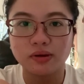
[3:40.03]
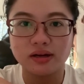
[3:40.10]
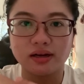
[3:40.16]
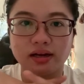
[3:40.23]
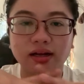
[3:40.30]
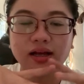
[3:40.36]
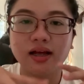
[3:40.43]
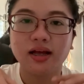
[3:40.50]

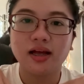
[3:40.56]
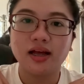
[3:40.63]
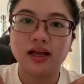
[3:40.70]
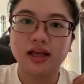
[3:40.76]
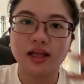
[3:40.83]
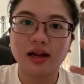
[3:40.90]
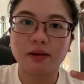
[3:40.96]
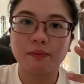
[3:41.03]

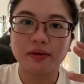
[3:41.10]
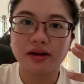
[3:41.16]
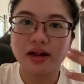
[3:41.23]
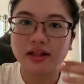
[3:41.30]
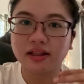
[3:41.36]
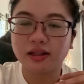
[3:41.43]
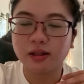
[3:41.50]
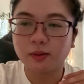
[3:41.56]

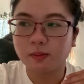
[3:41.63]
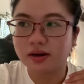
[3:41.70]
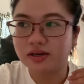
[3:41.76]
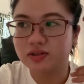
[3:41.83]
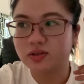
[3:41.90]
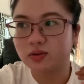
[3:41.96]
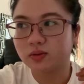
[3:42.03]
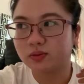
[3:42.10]
pinaghirapan natin,
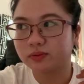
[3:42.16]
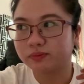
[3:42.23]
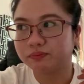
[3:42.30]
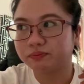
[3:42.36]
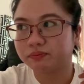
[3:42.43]
diba? So